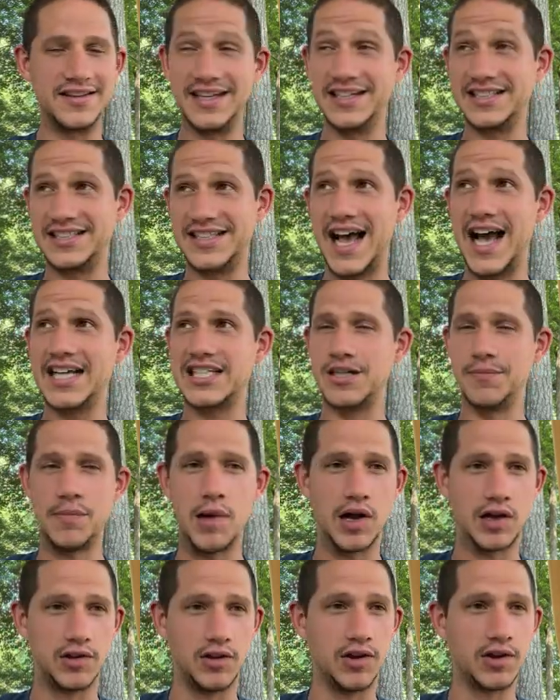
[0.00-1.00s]
the assassin
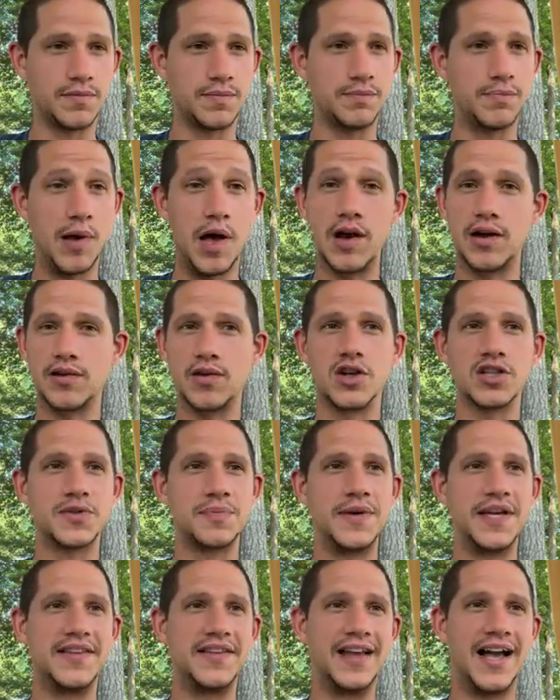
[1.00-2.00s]
bug, look, bug looked
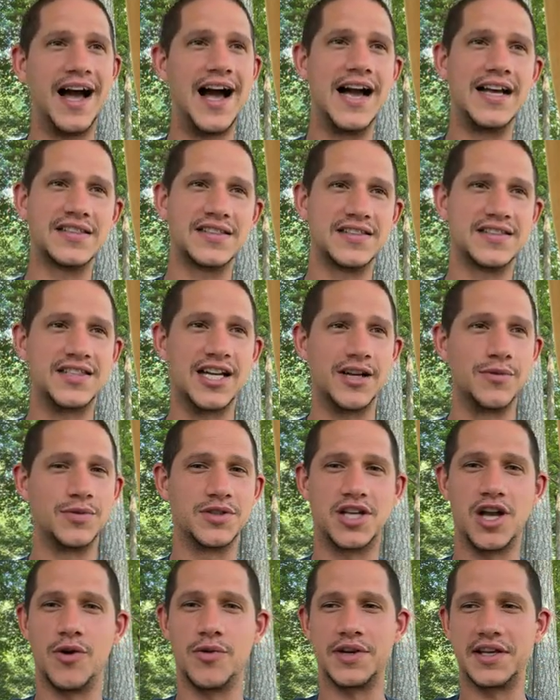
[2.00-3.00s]
me in the eyes and said it was
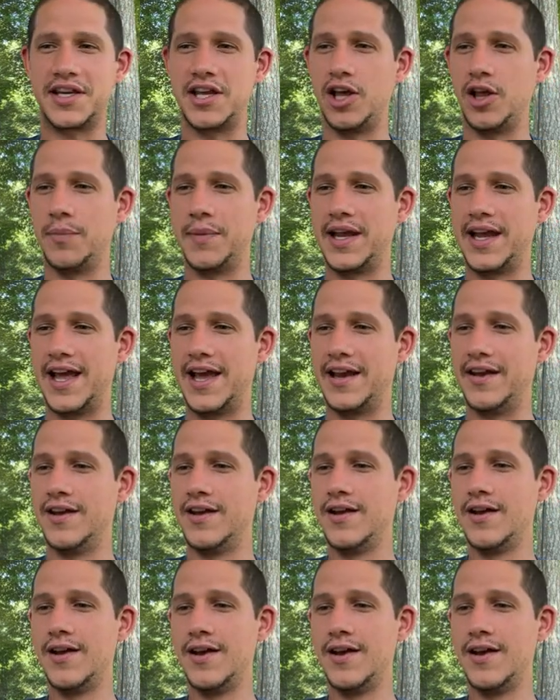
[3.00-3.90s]
going to kill me, and